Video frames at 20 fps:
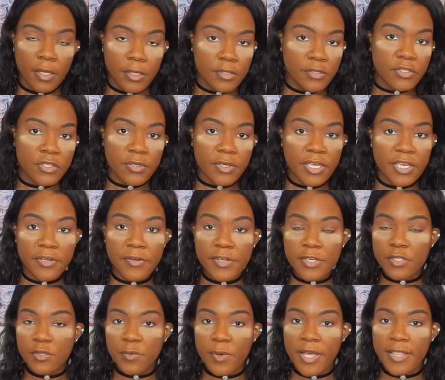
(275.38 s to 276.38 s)
So here
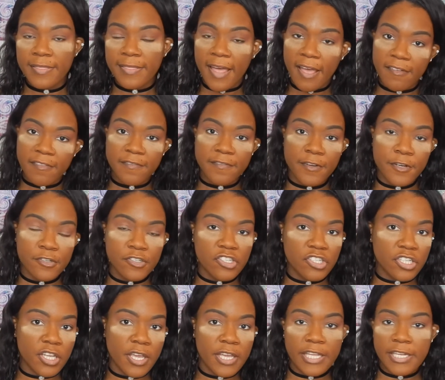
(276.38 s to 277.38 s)
is what that first
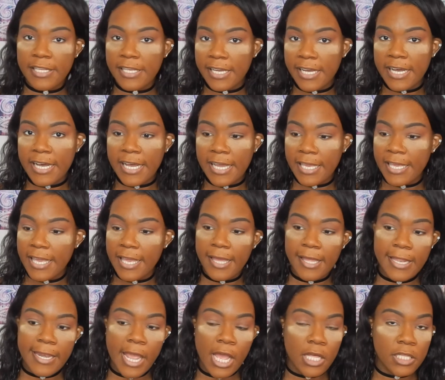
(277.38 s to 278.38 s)
shade,
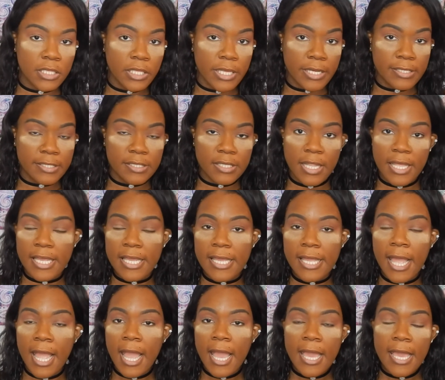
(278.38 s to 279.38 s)
Cayenne, looks like.
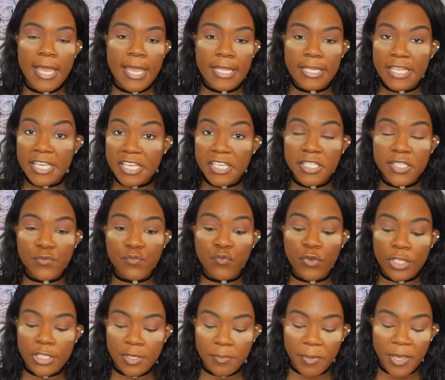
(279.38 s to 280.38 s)
It is
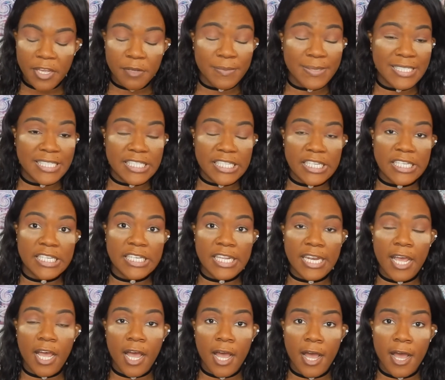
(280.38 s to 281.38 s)
really pigmented,
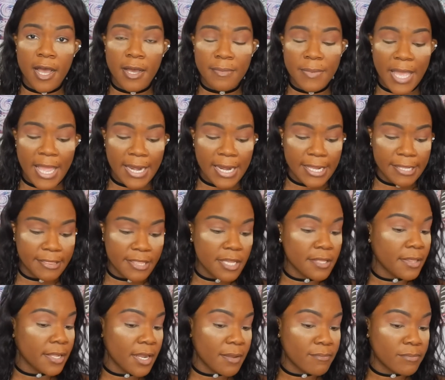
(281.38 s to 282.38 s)
and I
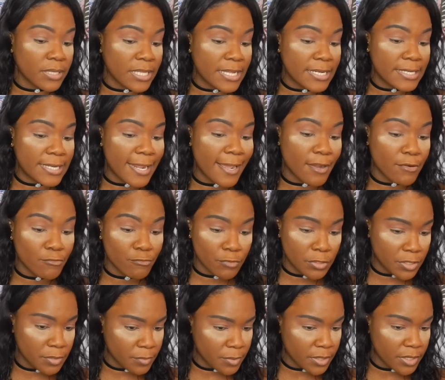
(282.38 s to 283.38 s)
think that it blended out
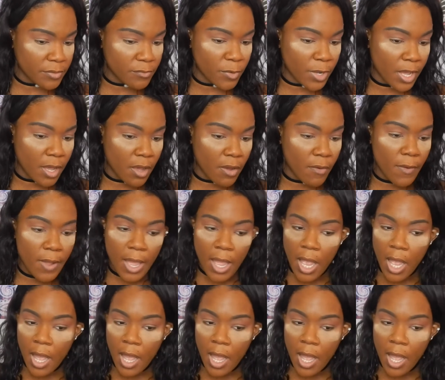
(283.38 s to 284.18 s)
really well.